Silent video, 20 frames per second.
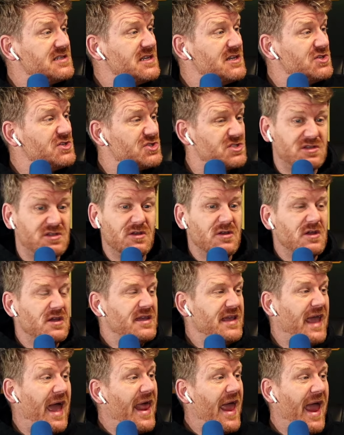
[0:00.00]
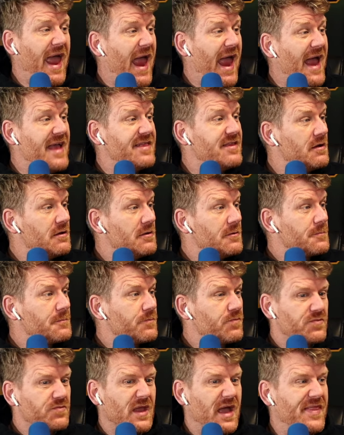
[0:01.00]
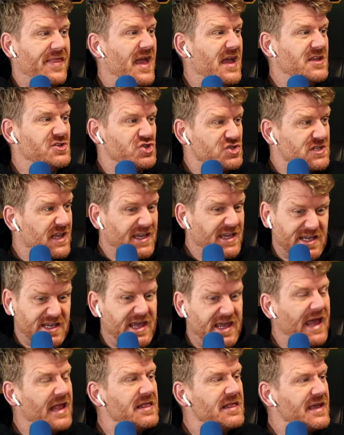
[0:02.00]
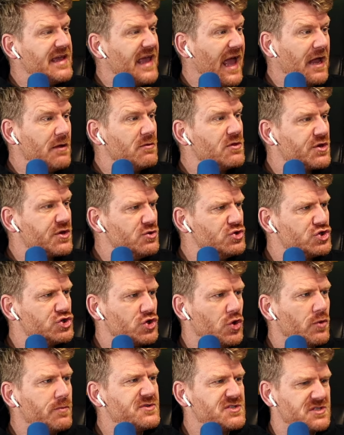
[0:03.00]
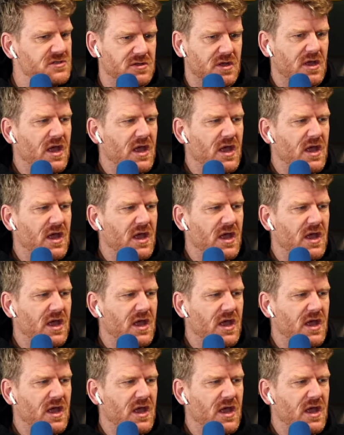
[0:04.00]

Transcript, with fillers: Just get ahead, and then just like kill the game through subs and